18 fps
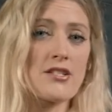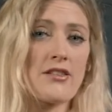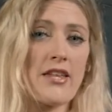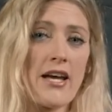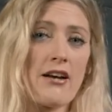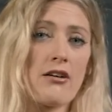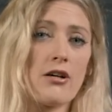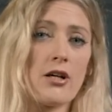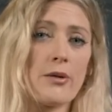
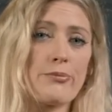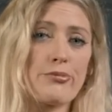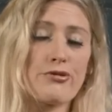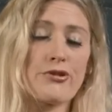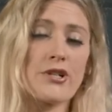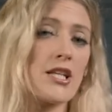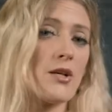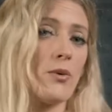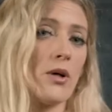They are
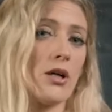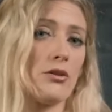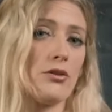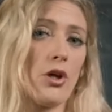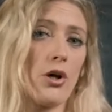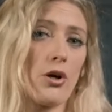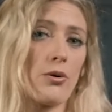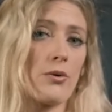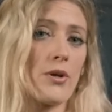pretty well
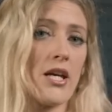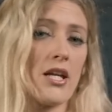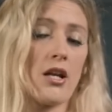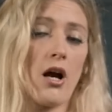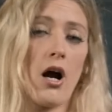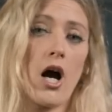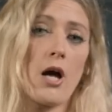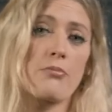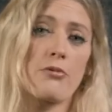known in
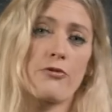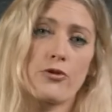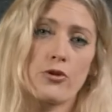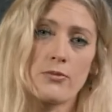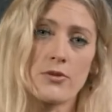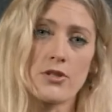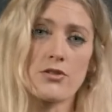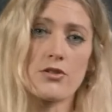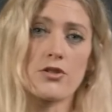high
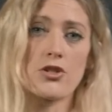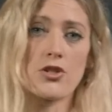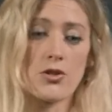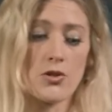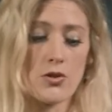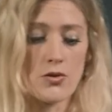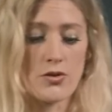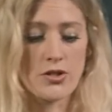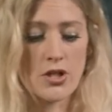performance
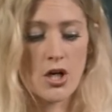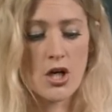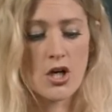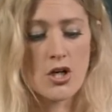shoes,